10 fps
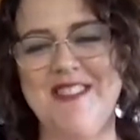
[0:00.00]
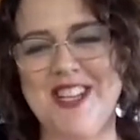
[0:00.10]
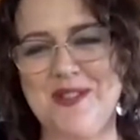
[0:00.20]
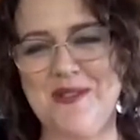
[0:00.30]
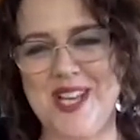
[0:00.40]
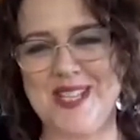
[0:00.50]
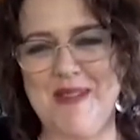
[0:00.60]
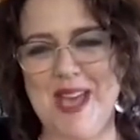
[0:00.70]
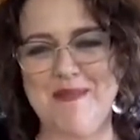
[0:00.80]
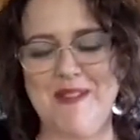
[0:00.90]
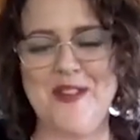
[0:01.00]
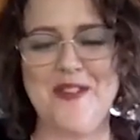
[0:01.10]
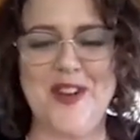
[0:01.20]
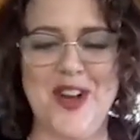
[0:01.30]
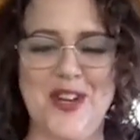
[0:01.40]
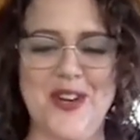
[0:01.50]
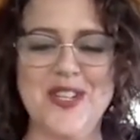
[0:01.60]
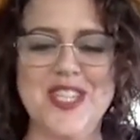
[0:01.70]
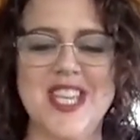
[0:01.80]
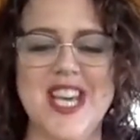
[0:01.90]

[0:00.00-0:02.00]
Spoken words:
which always make me feel very good.